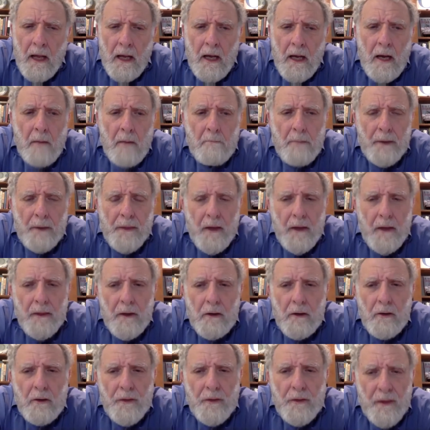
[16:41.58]
But the other
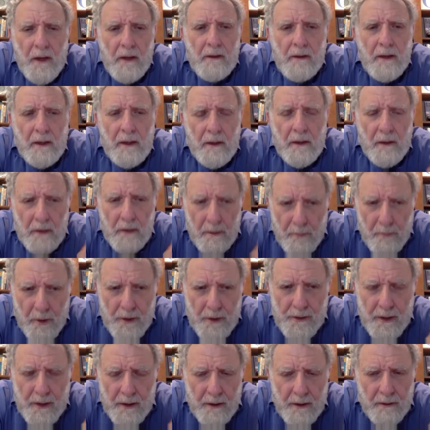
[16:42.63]
good things that the liberties
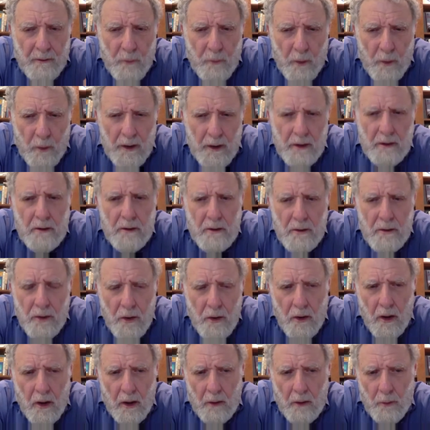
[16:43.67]
that Sorkin
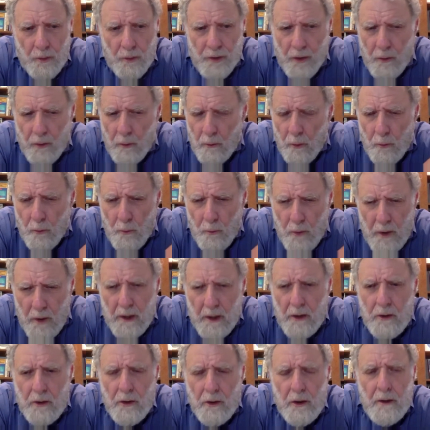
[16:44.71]
took, which I thought were really
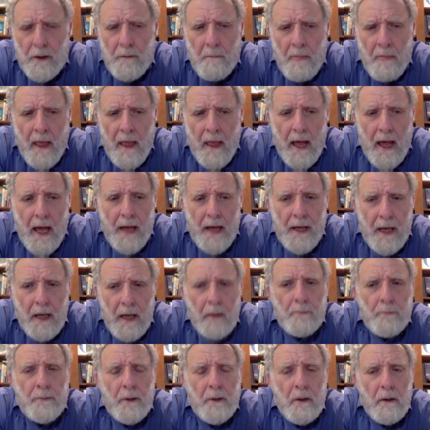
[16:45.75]
good and
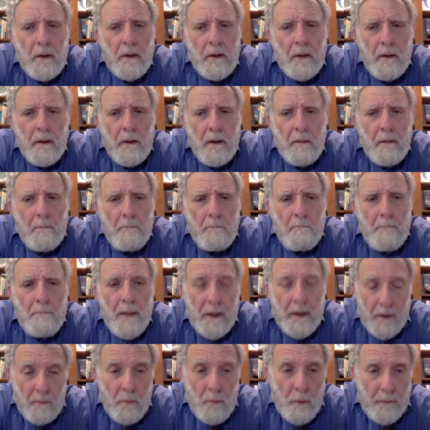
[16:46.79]
helped make the
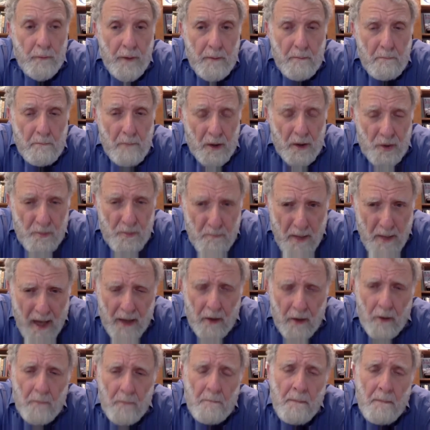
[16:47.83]
movie much
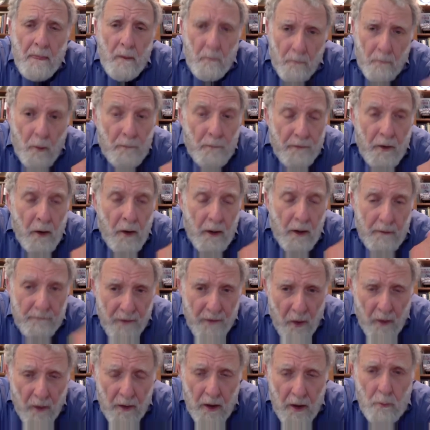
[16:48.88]
better, well, very, very
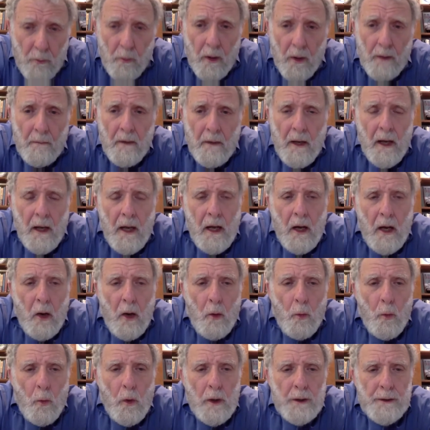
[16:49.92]
good one,
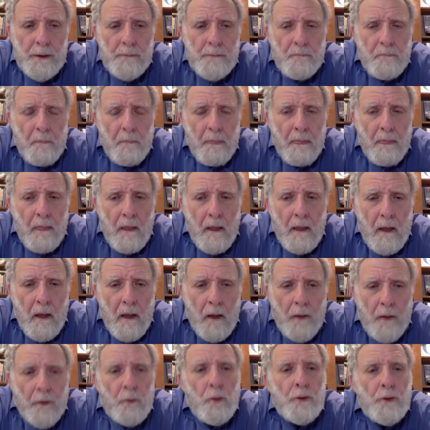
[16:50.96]
was the
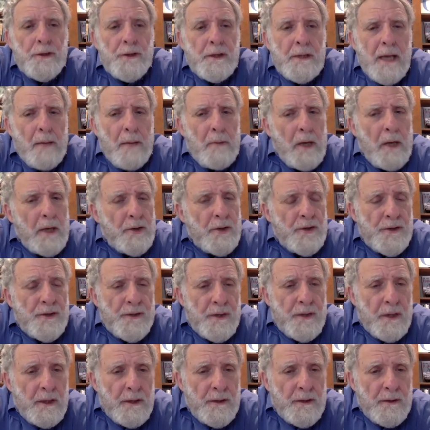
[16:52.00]
cross examination
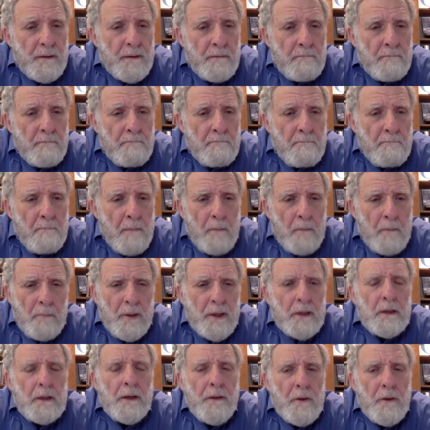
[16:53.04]
scenes,
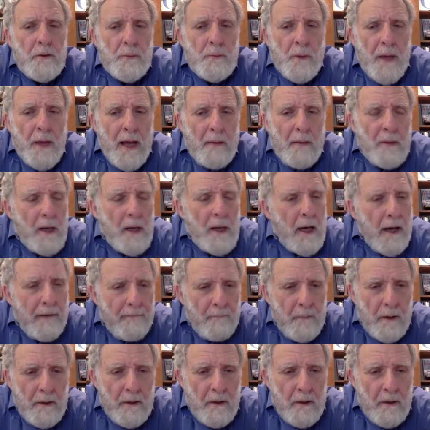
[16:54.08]
particularly those with Abbie Hoffman.